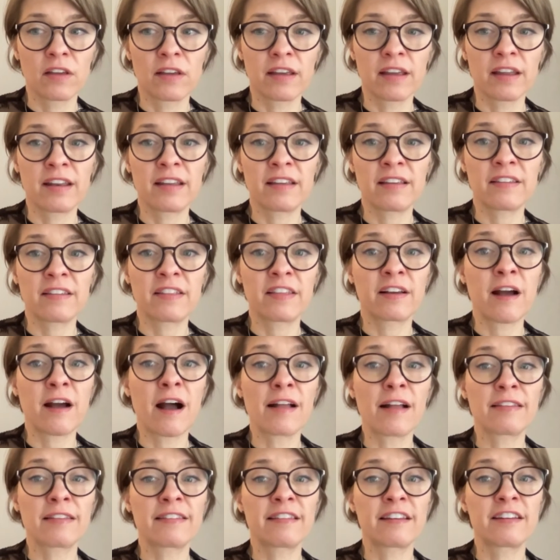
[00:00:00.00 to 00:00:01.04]
It is the
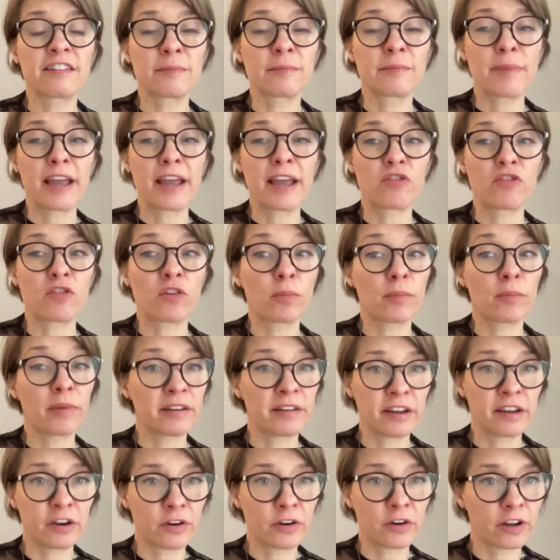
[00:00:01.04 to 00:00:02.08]
constant demand for
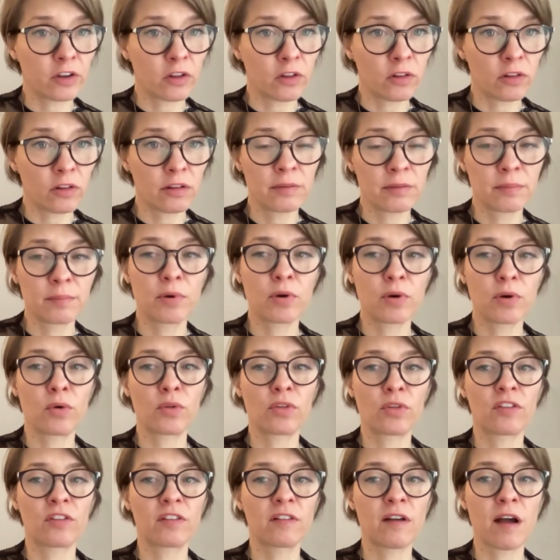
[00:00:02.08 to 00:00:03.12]
material,
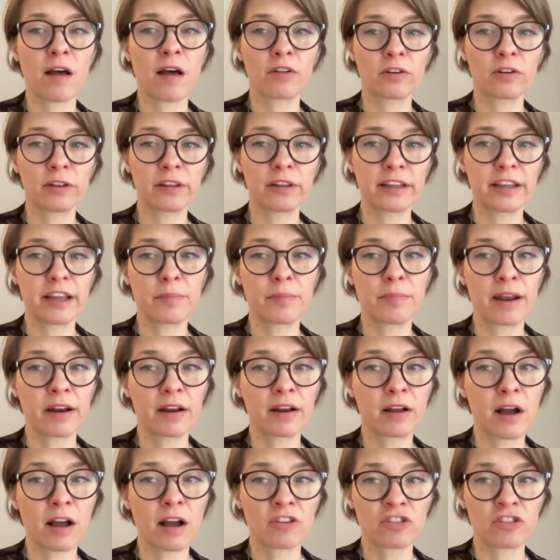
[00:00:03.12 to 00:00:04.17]
both scholarly and
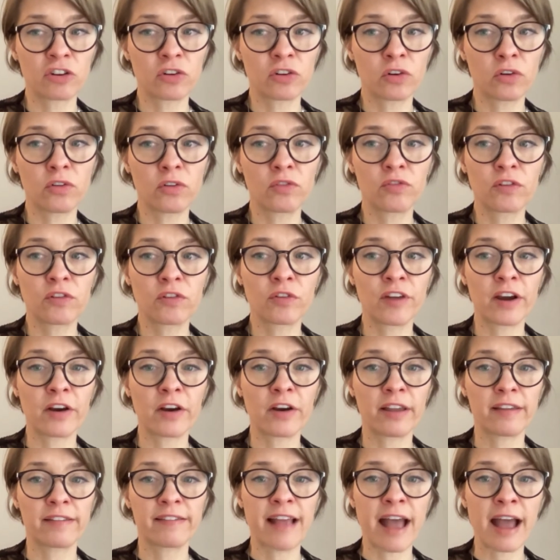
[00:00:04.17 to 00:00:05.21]
pedagogical, for
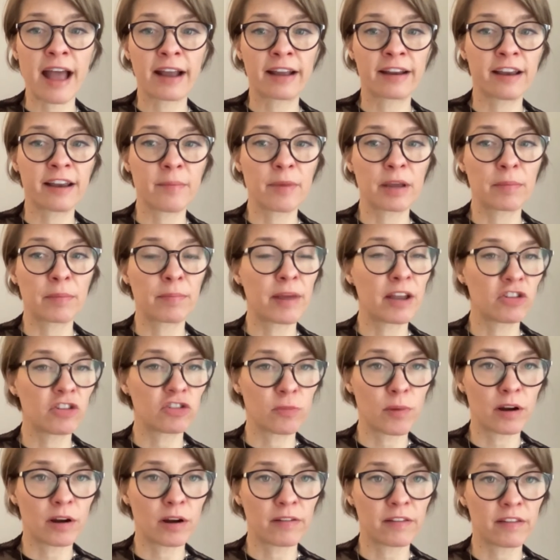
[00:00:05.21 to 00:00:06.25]
various academic
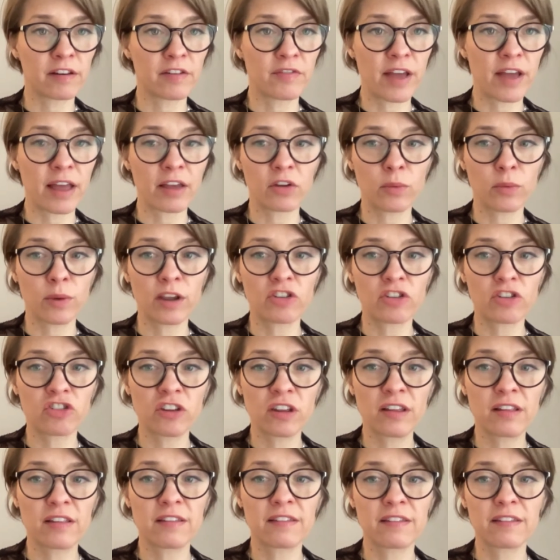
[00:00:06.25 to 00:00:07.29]
benchmarks and
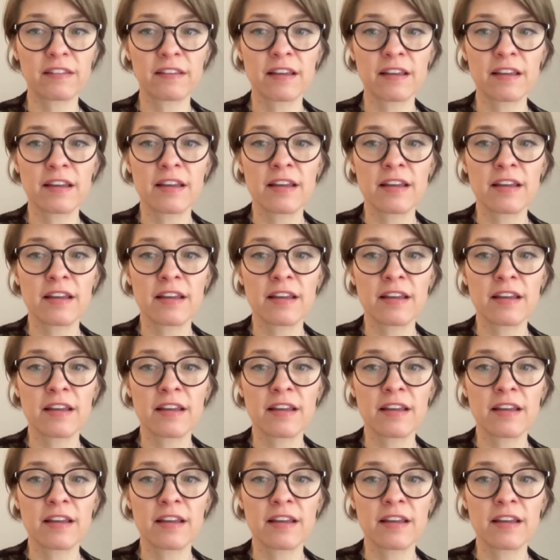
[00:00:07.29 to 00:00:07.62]
evaluations,